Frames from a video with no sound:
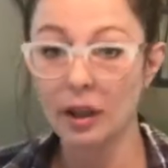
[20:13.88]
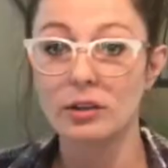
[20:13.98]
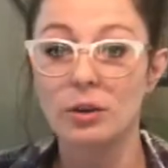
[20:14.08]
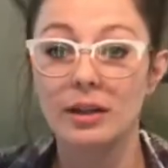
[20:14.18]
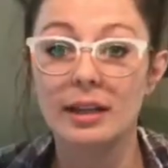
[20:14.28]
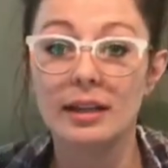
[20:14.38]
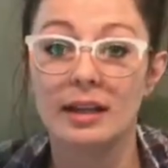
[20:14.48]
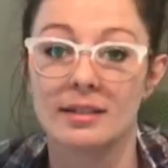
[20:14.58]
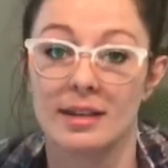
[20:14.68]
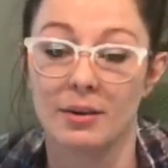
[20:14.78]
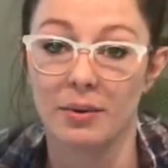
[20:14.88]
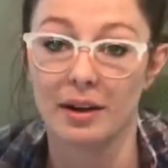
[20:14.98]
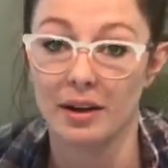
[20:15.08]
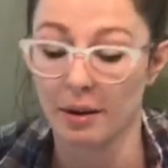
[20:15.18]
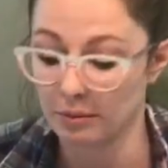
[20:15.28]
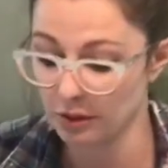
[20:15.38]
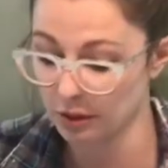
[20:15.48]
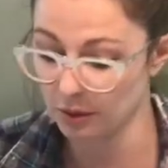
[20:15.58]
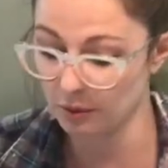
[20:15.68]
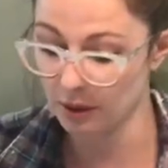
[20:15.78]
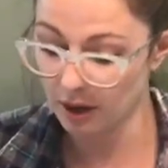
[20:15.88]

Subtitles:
So I think that is it when it comes to